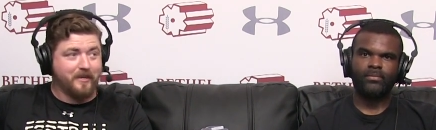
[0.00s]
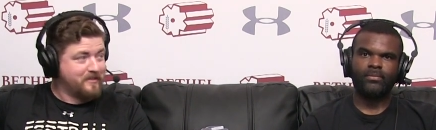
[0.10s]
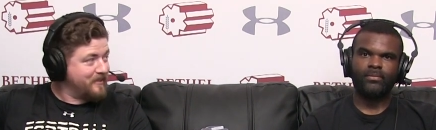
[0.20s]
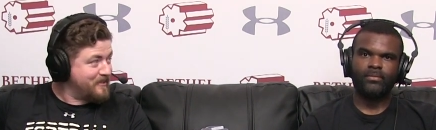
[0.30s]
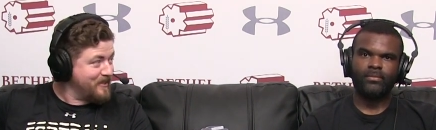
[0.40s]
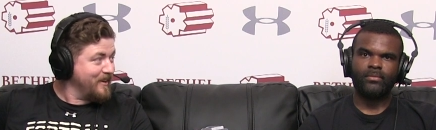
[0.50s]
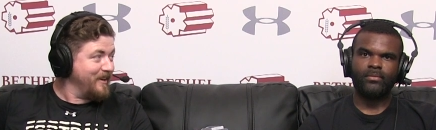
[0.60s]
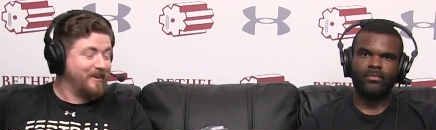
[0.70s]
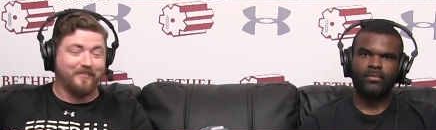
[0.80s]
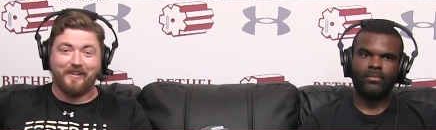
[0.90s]
Speaker 1: message.
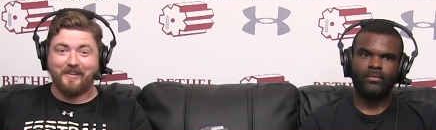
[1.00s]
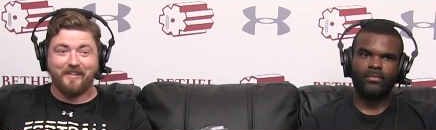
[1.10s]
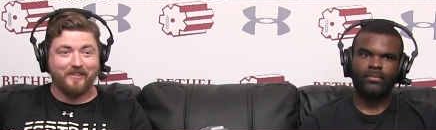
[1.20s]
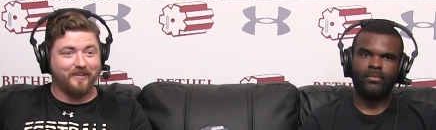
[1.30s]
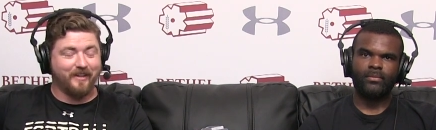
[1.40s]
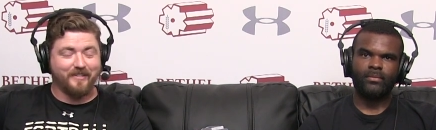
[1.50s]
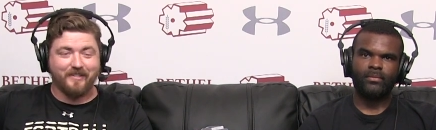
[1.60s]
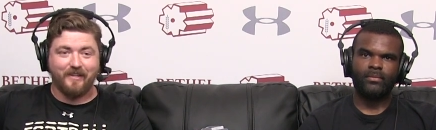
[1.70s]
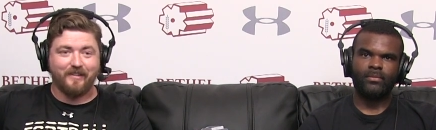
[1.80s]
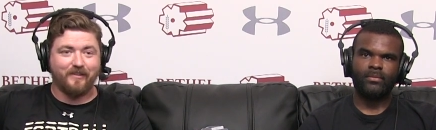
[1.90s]
I mean, you
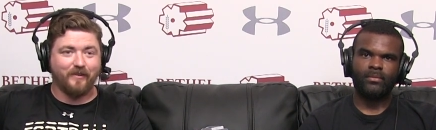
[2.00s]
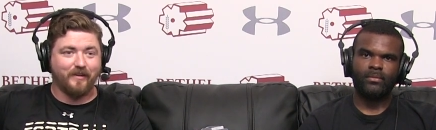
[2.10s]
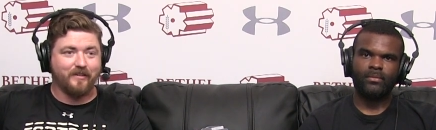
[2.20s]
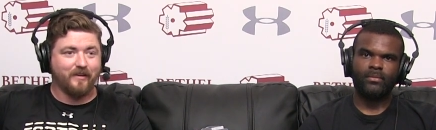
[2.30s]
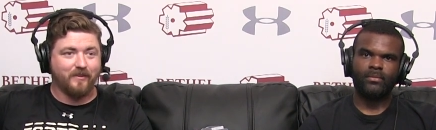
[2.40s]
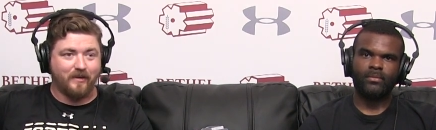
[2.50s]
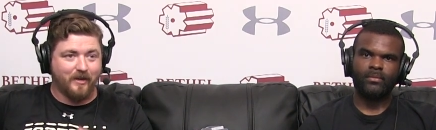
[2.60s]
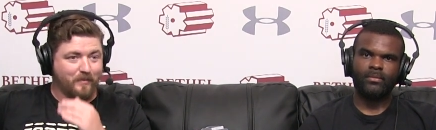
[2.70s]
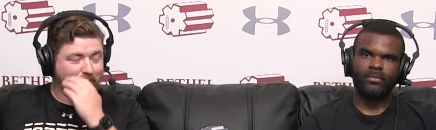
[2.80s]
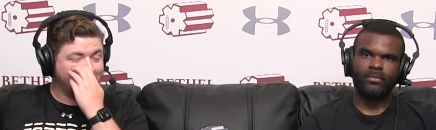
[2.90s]
guys, you had Doug
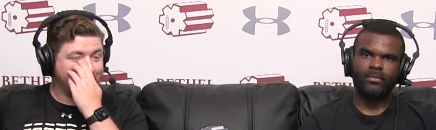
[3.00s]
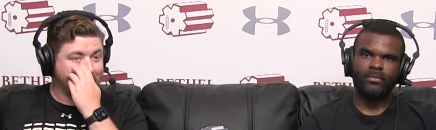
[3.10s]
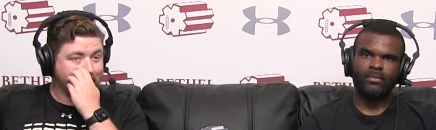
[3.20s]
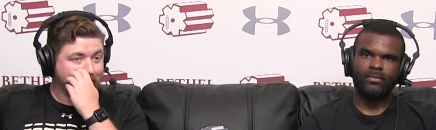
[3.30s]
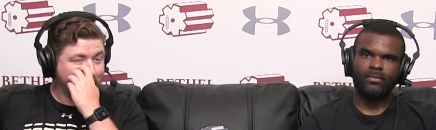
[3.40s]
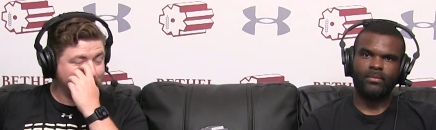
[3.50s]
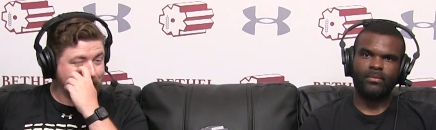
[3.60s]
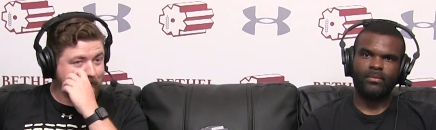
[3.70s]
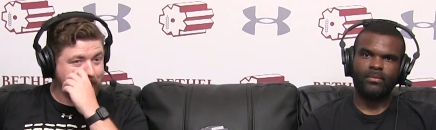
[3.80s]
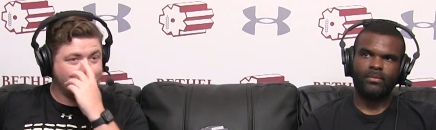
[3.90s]
Grider playing like a
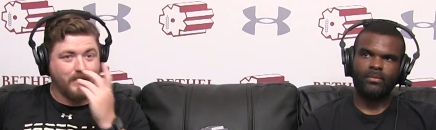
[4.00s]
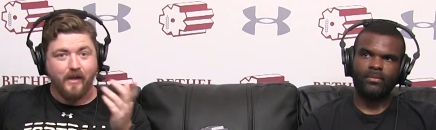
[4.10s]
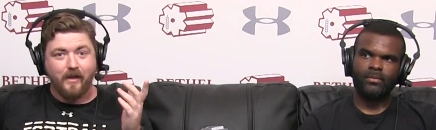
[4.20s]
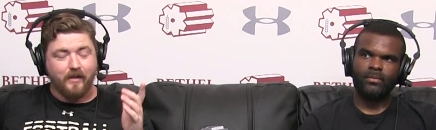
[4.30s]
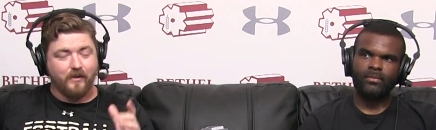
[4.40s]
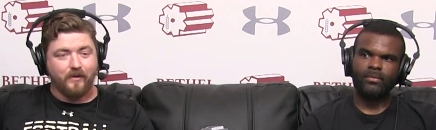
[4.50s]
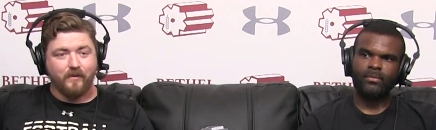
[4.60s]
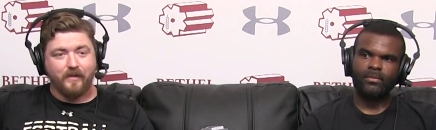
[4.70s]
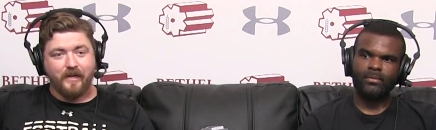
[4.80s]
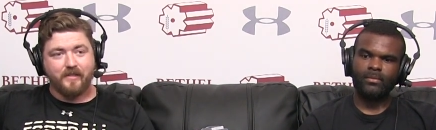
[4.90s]
monster. You
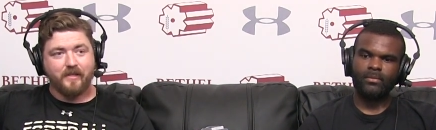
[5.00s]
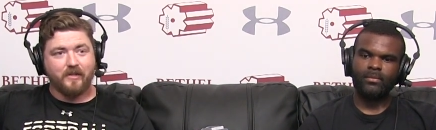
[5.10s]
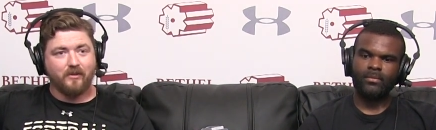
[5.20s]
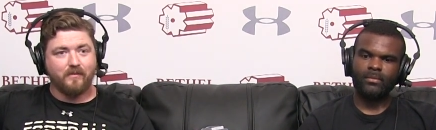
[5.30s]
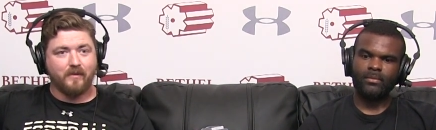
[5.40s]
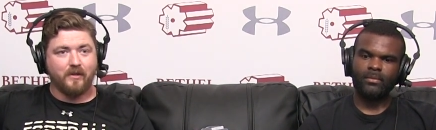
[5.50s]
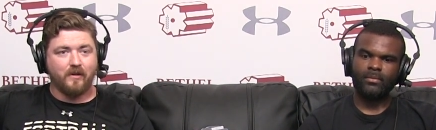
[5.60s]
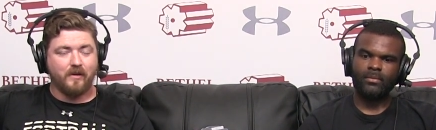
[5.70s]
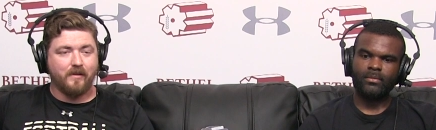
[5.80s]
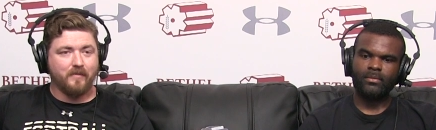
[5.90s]
know, guys like Colton
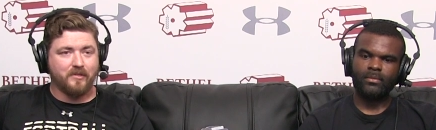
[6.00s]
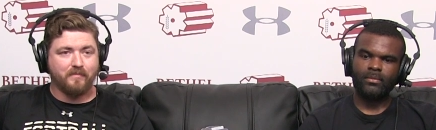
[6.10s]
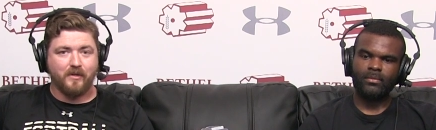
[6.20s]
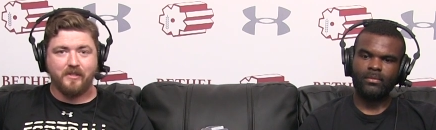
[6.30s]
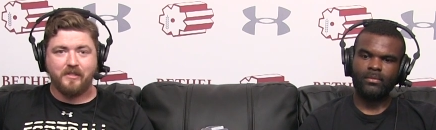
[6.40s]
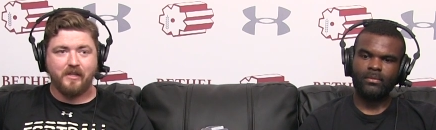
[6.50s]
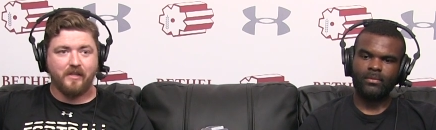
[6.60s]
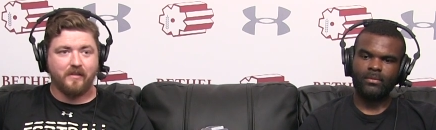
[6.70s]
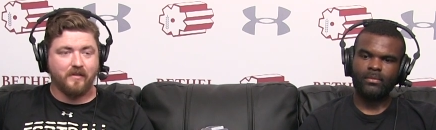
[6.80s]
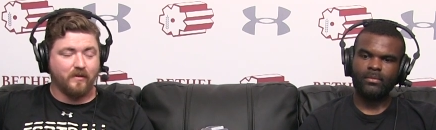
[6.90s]
McCarty, Mitch
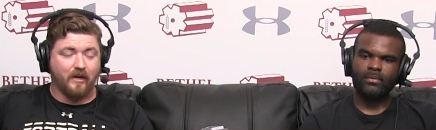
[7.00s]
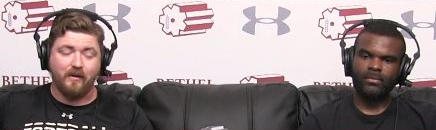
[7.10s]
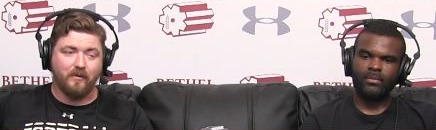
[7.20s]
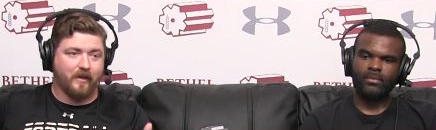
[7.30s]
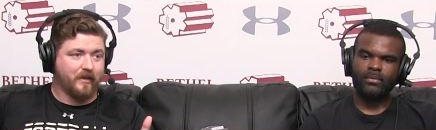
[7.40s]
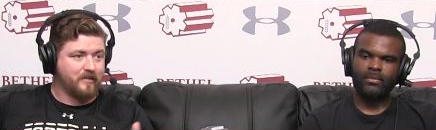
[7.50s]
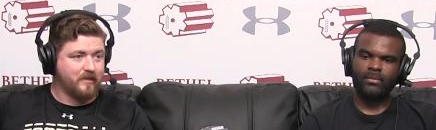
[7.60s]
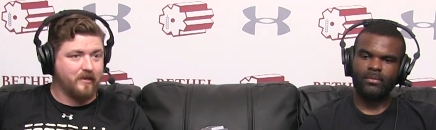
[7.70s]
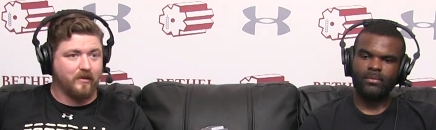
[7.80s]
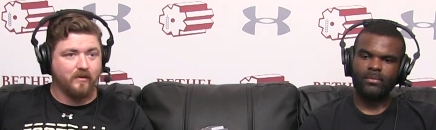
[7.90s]
Monteith, and Jairo
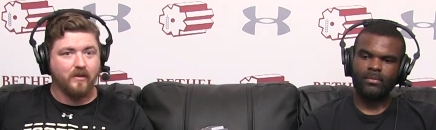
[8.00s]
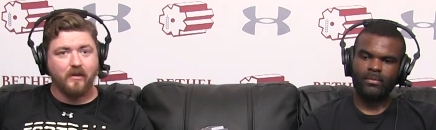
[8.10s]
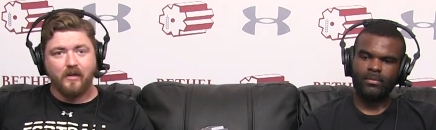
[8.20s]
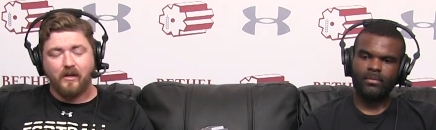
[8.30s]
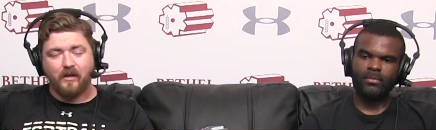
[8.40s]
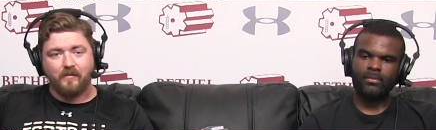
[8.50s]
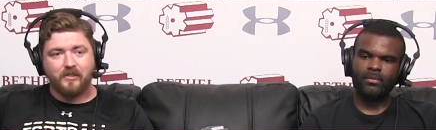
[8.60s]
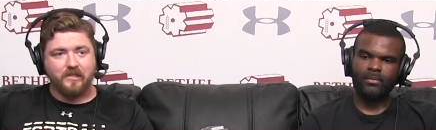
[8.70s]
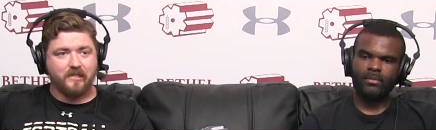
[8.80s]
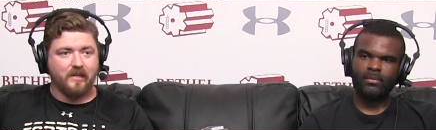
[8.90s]
Castillo, uh,
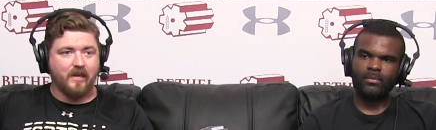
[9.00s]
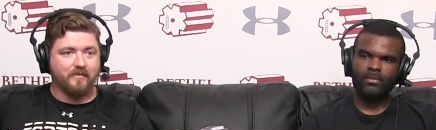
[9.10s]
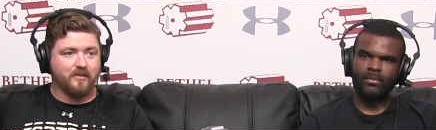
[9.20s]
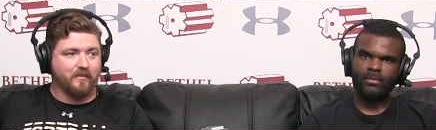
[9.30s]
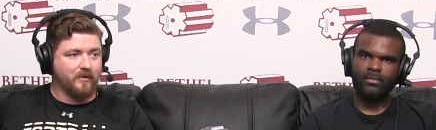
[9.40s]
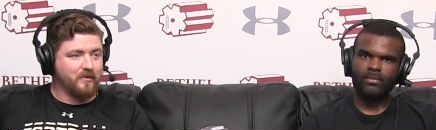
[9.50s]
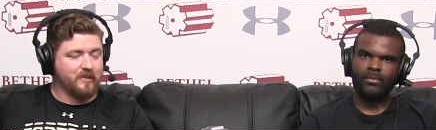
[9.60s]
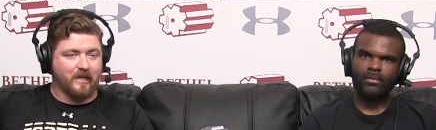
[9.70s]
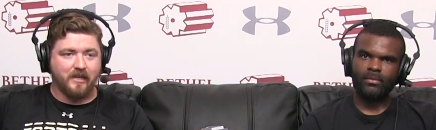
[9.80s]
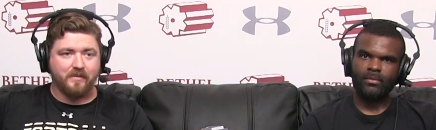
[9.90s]
just to name some of those
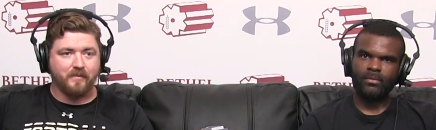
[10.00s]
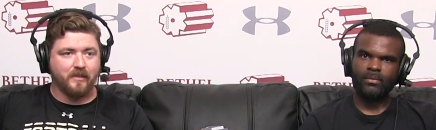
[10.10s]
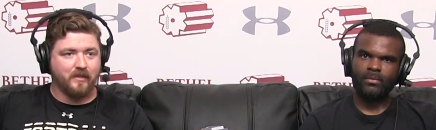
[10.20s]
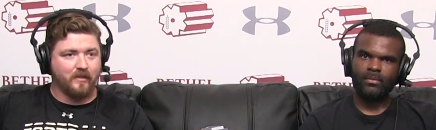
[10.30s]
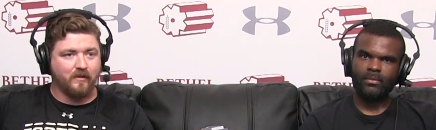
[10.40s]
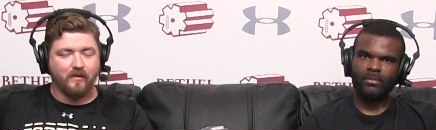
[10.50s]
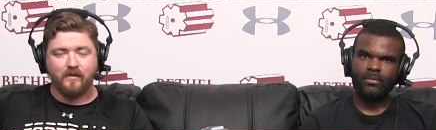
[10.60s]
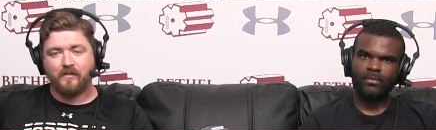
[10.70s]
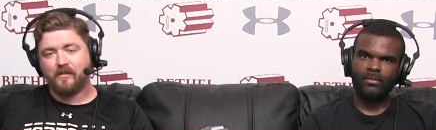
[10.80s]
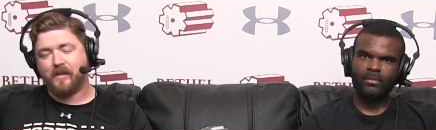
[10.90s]
guys. But you know,
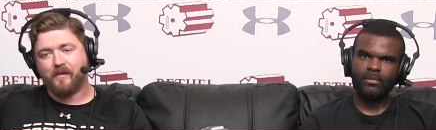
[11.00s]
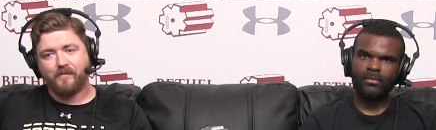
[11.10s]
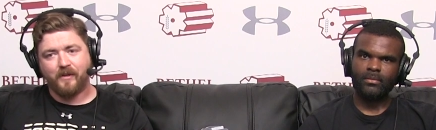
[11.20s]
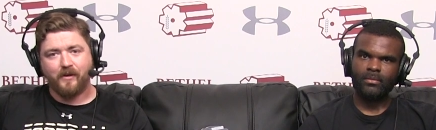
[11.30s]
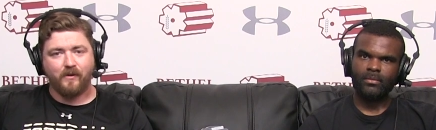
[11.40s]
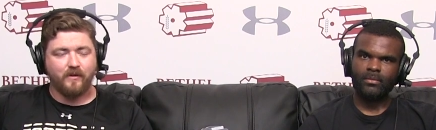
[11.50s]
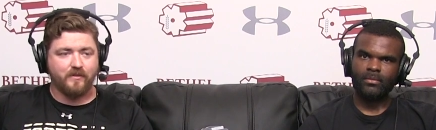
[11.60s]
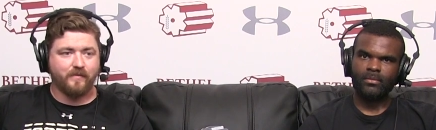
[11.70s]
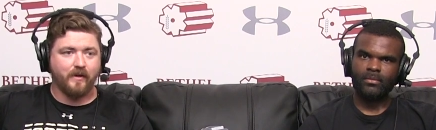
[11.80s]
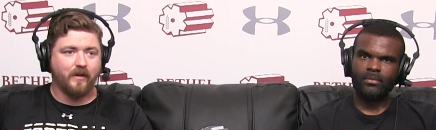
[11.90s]
can't forget
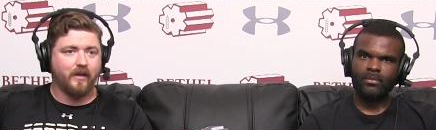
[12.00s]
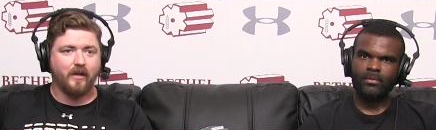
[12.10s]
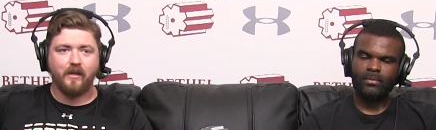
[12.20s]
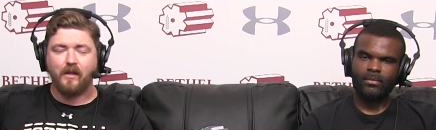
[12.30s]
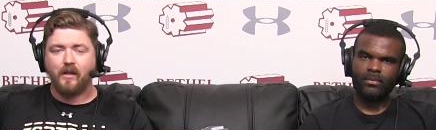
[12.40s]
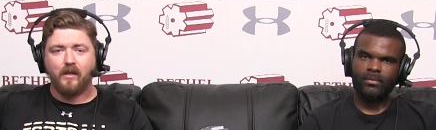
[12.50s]
Ernest Ferrier